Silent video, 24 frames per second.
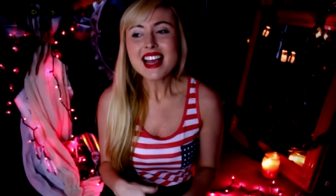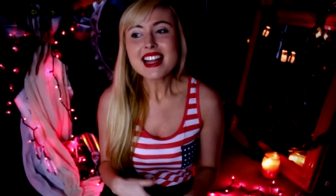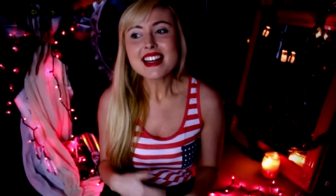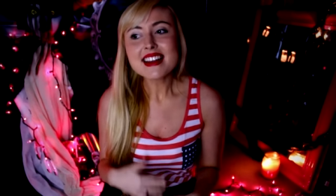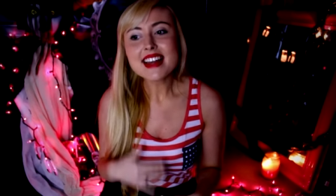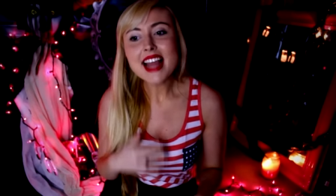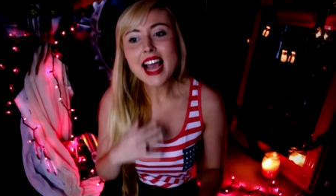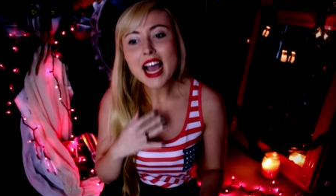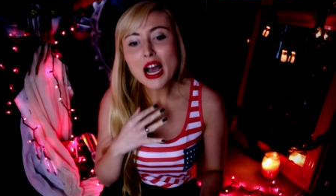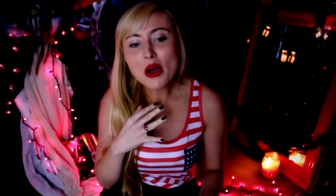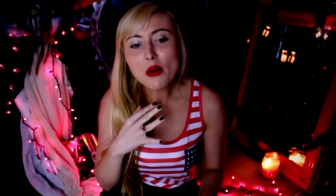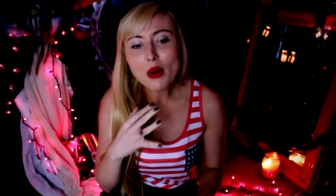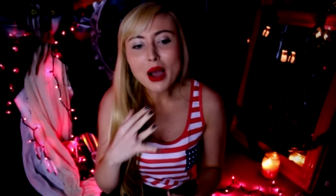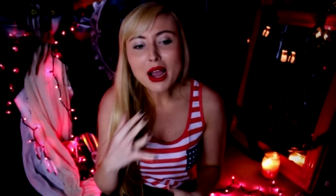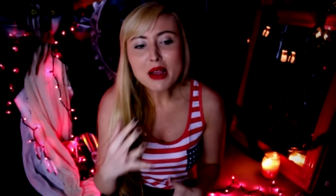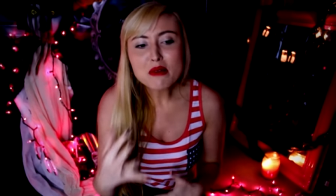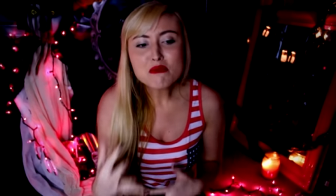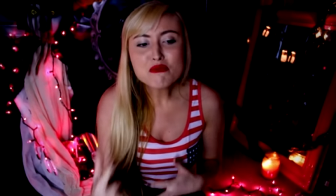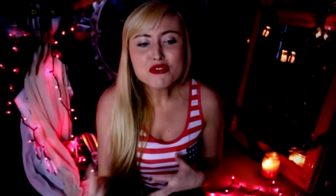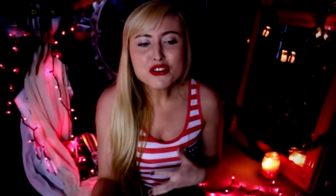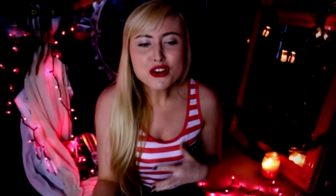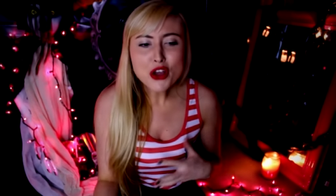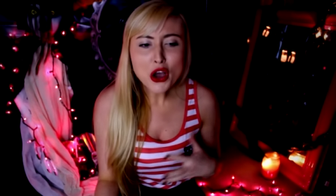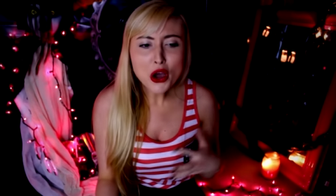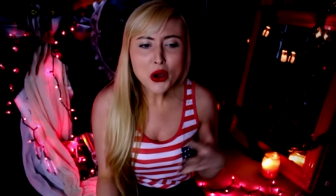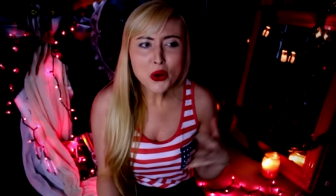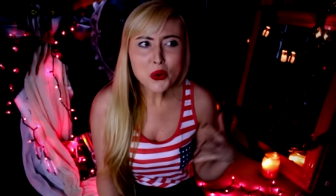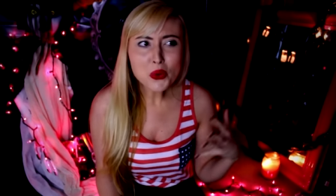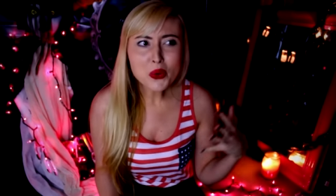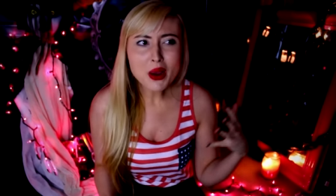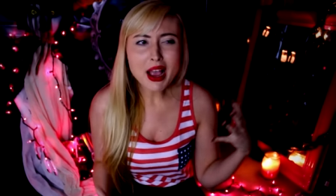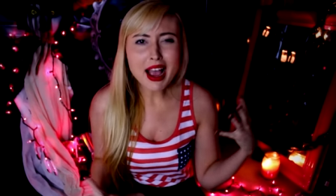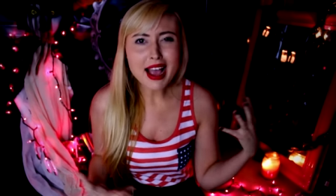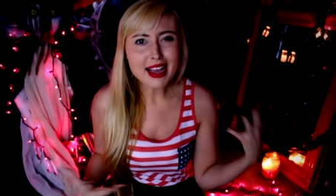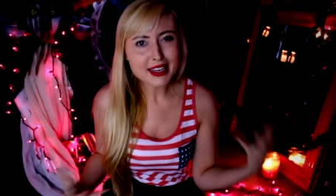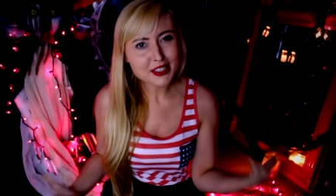Now, I'm no
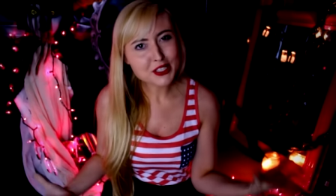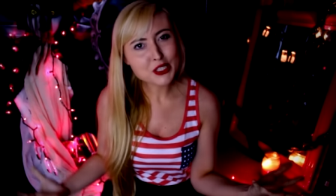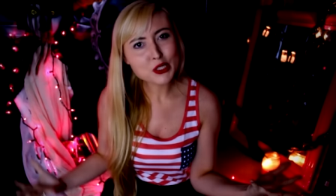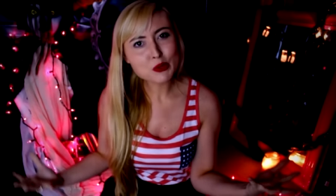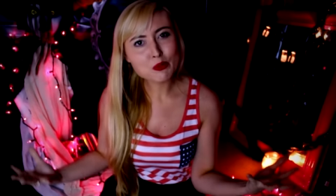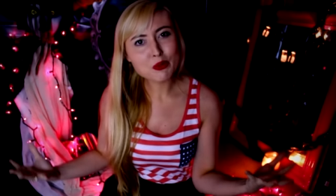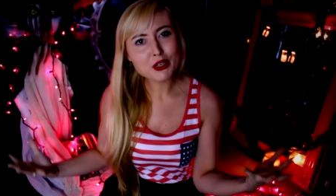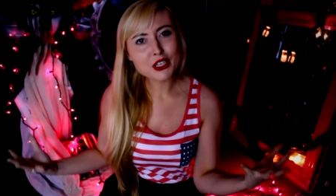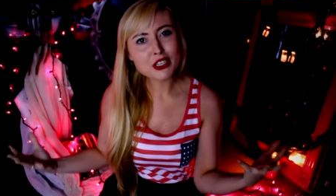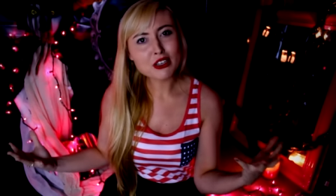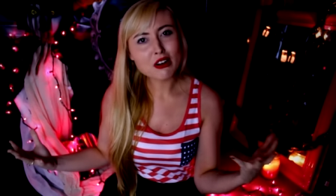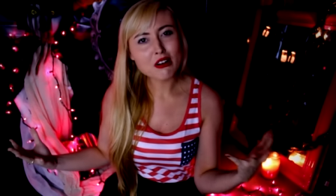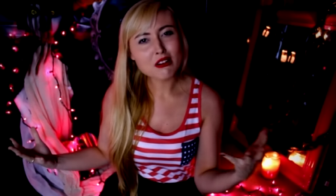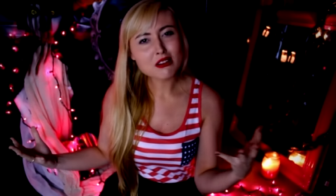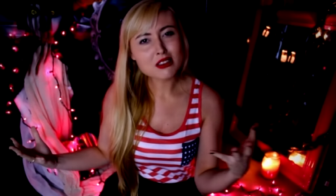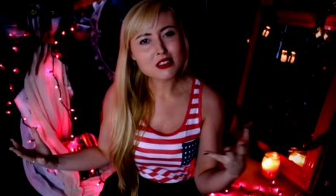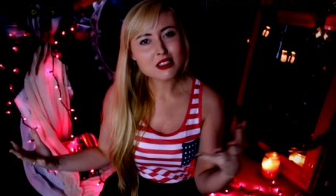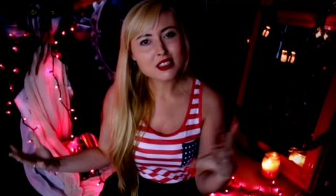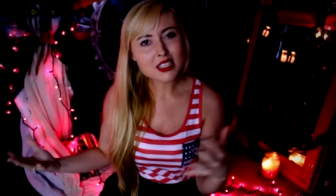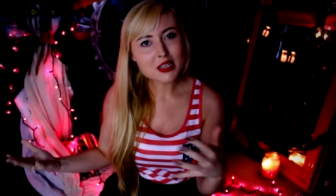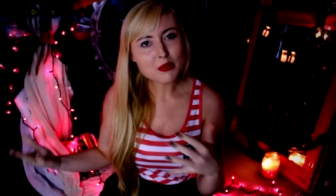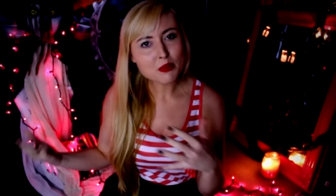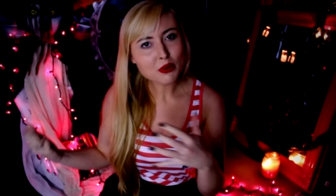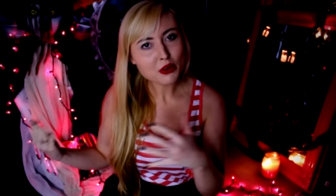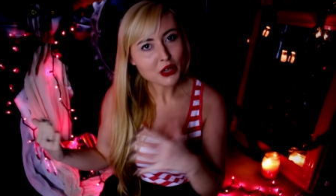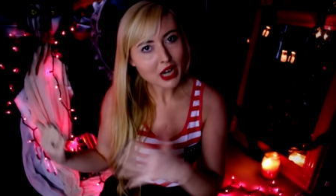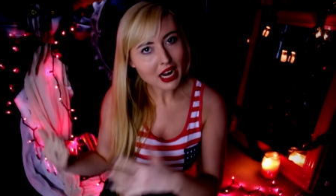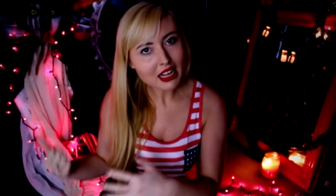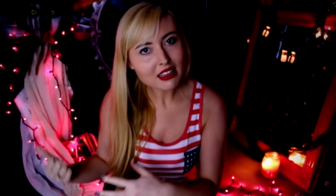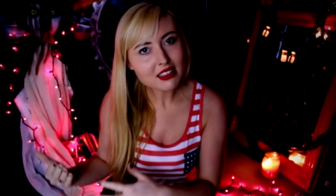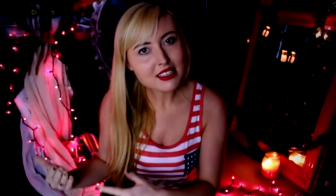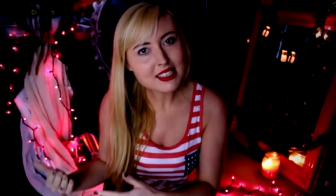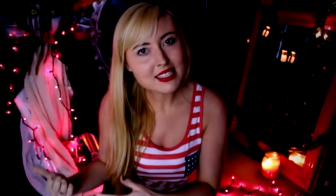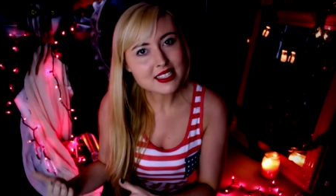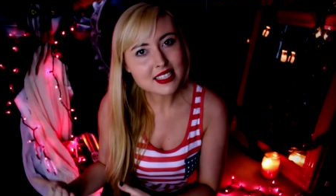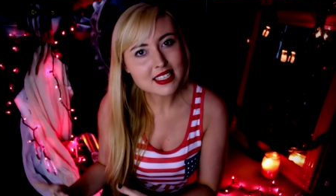expert on sleep
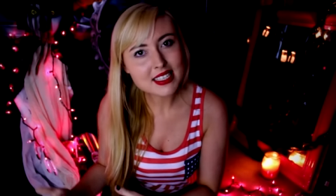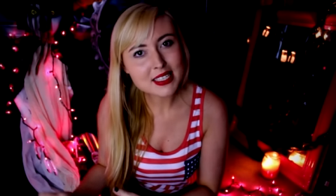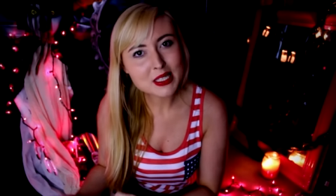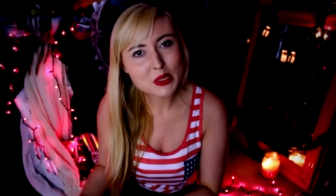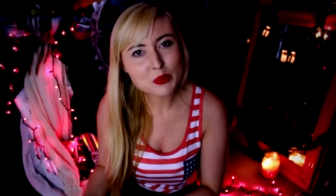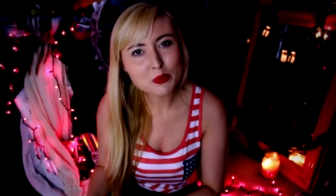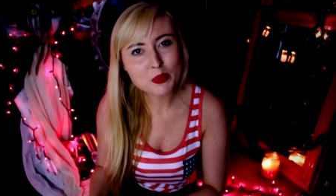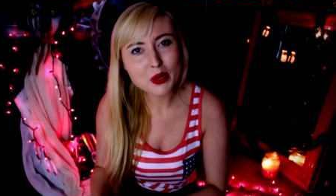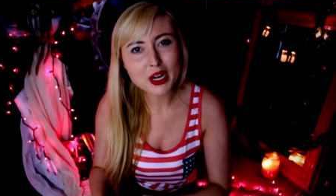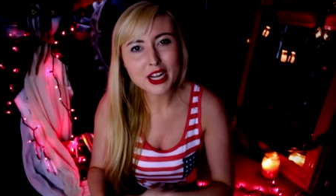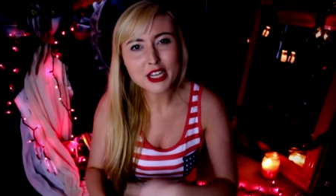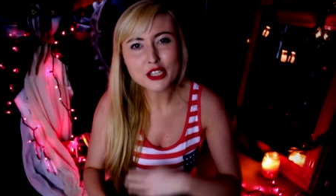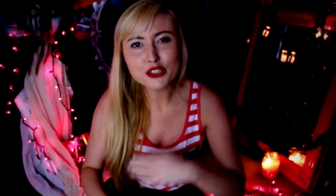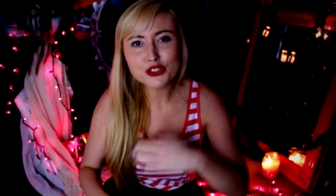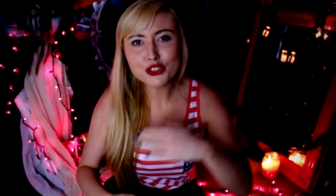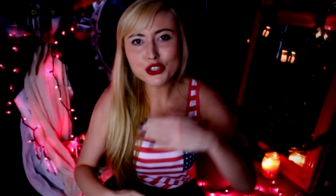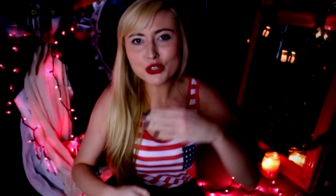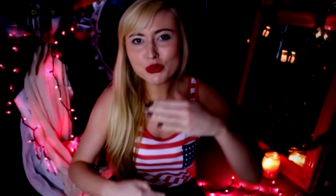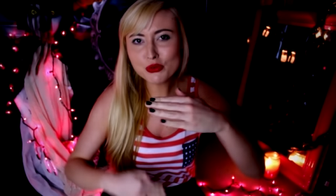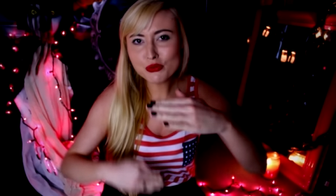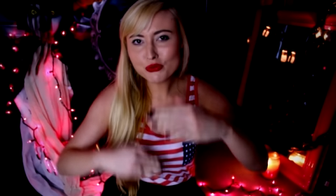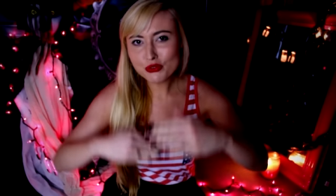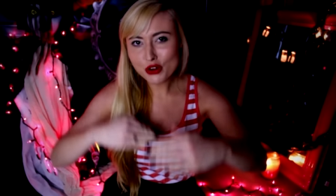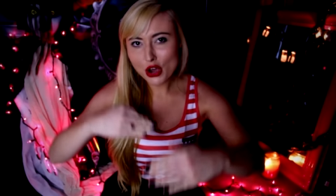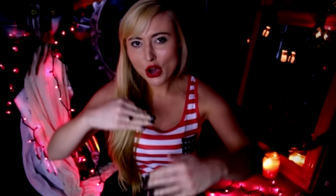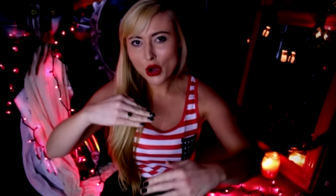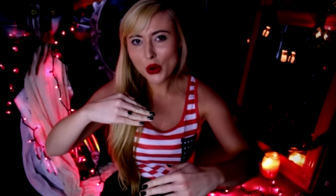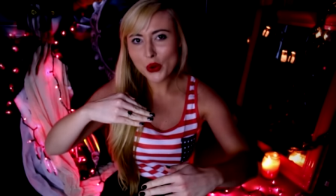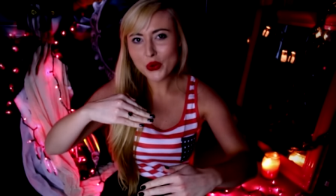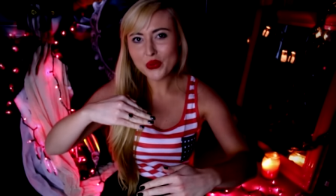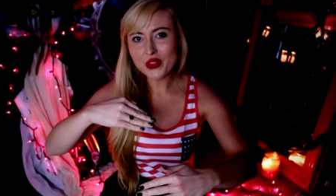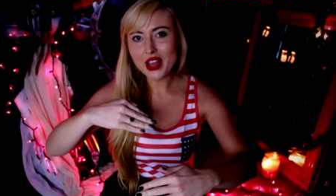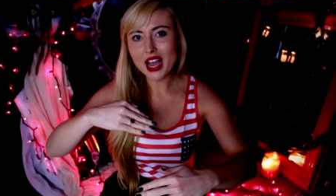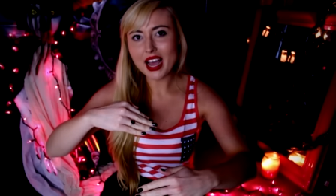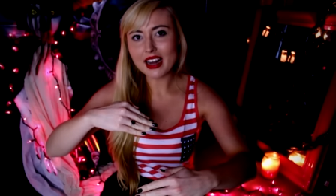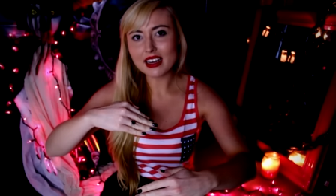paralysis, but I do
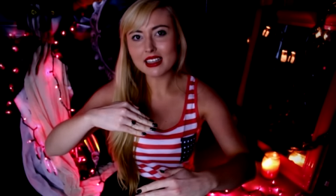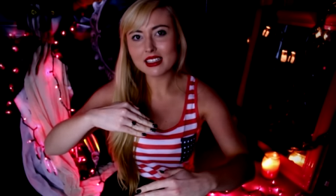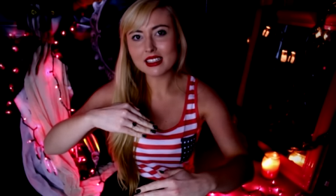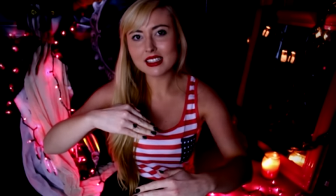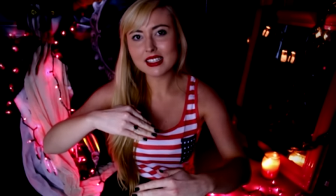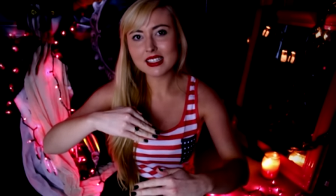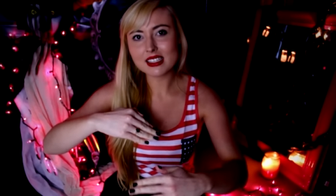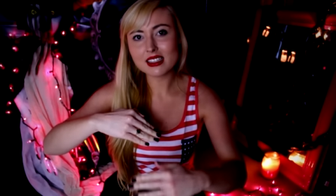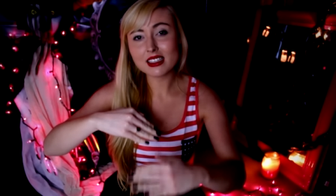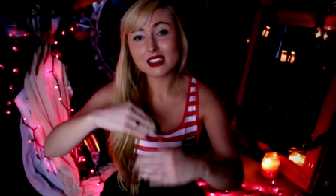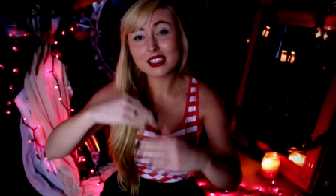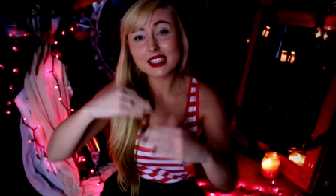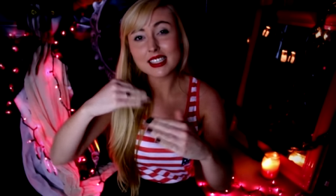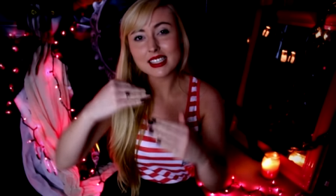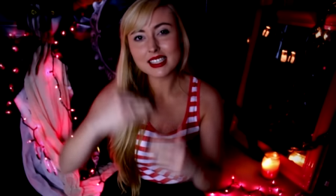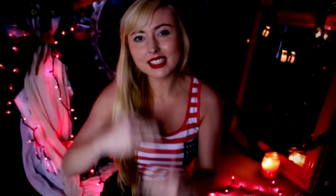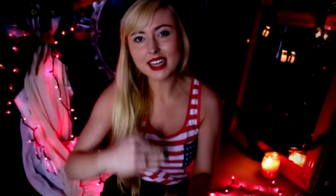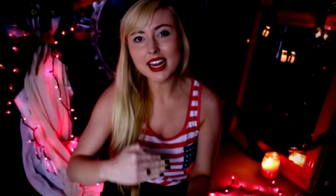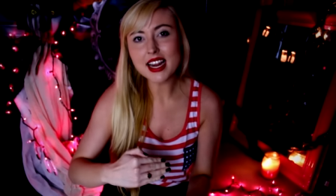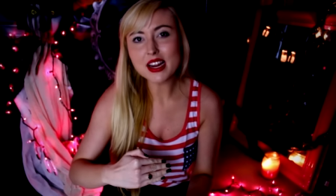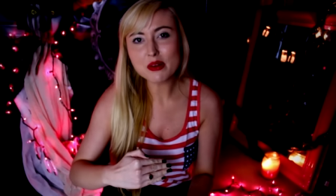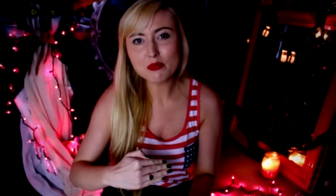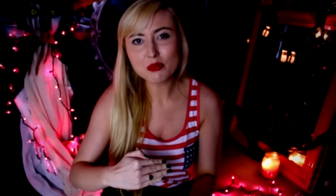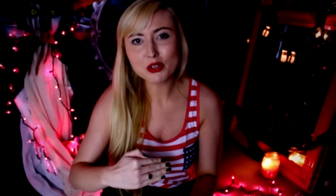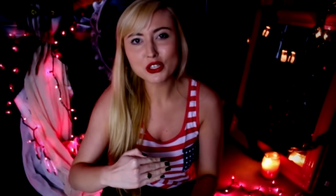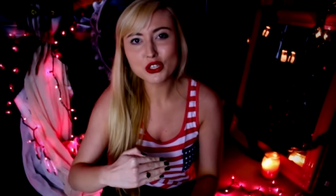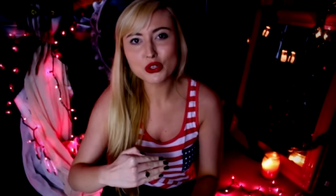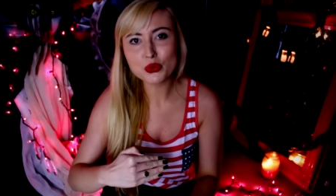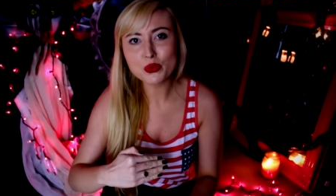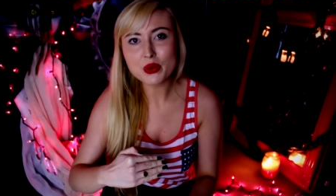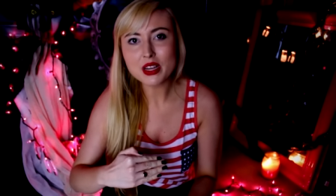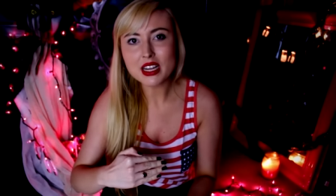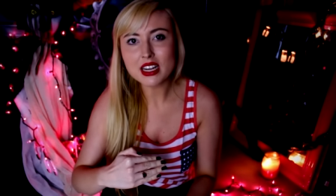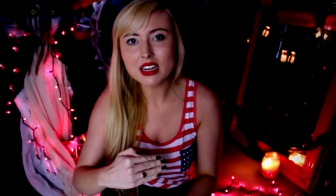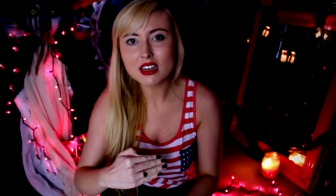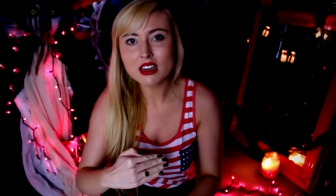know that it's the state
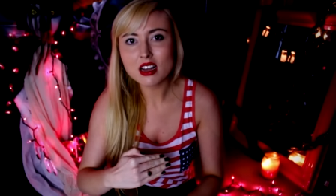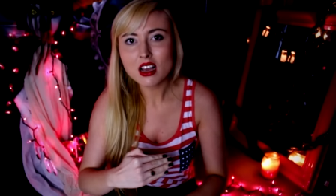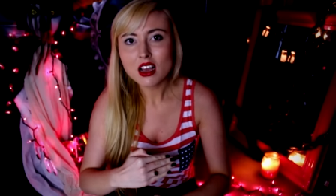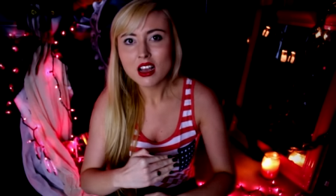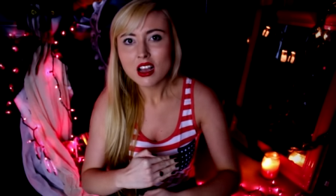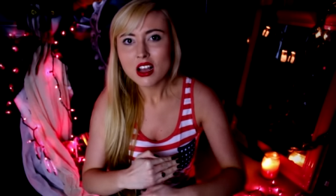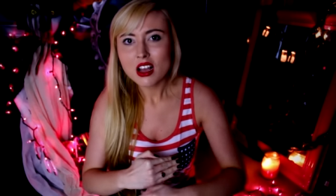between